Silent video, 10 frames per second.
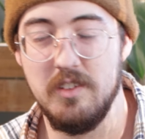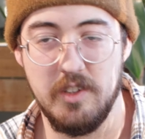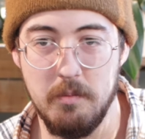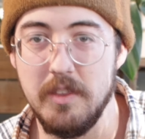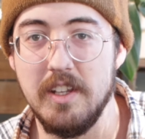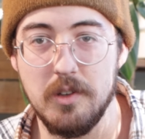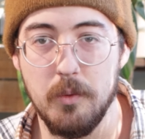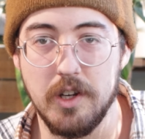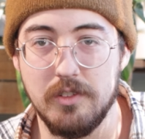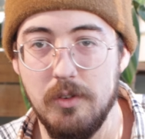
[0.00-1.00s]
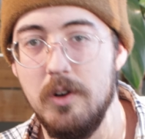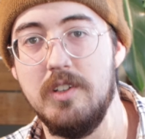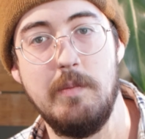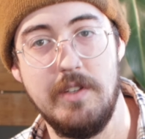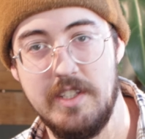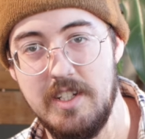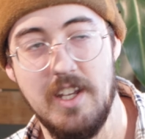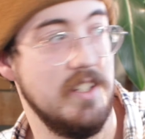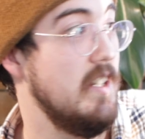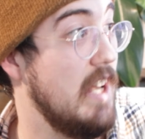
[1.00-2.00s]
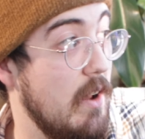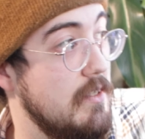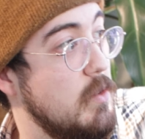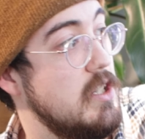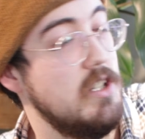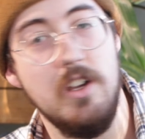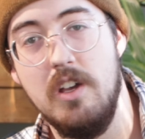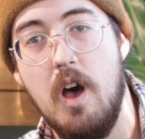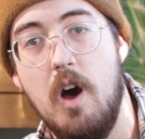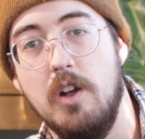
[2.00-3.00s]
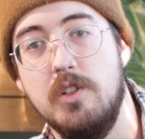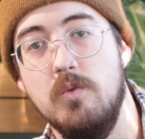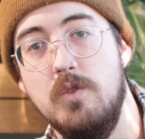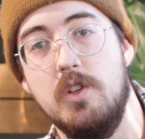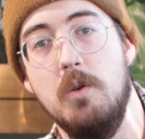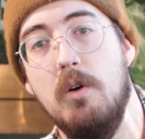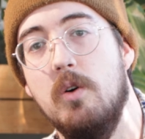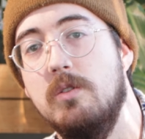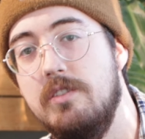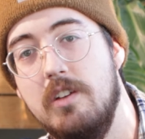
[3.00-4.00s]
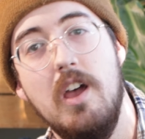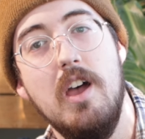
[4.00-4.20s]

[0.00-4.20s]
Some things it works for, some things it doesn't. Now I've switched all to Rousseau poles.